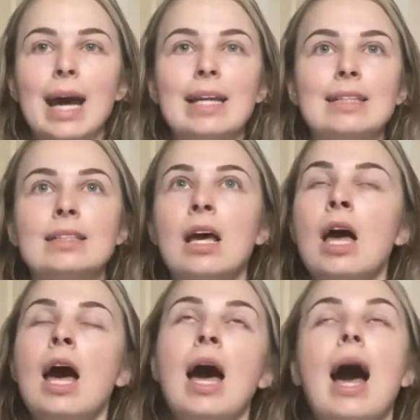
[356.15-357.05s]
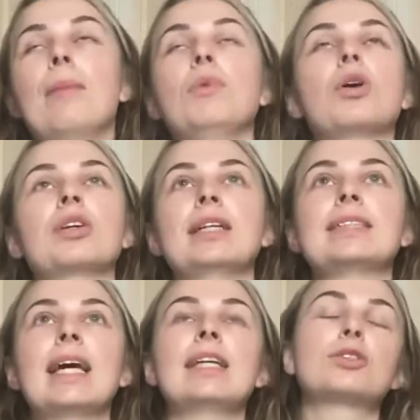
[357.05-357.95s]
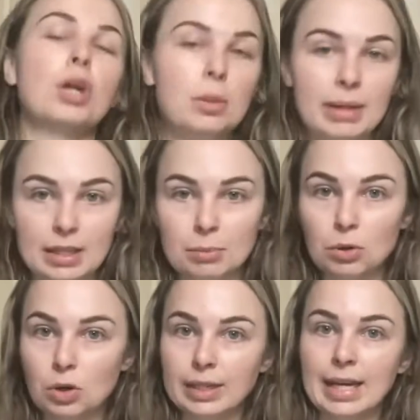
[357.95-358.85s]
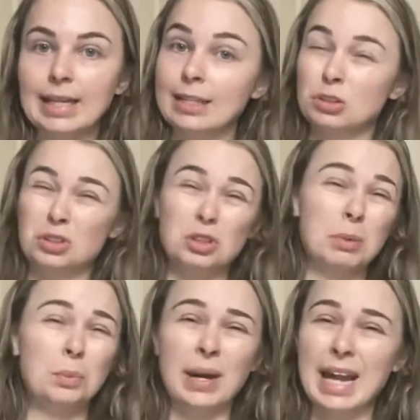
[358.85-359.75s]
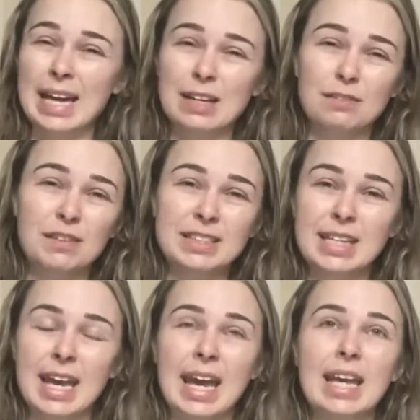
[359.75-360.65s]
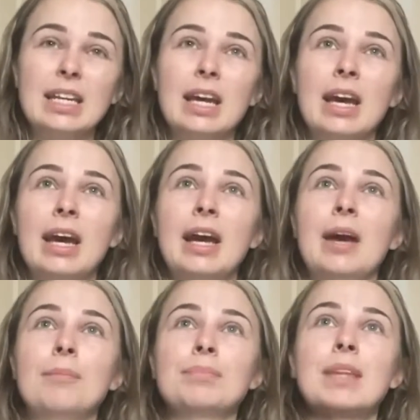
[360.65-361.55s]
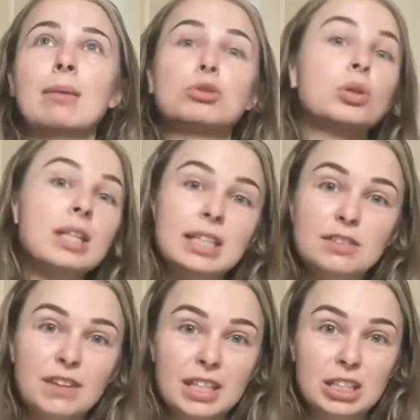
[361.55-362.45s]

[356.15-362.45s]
And I'm not going to say it's got to be in the morning. It's just going to be when I can fit it in. I'm struggling to fit the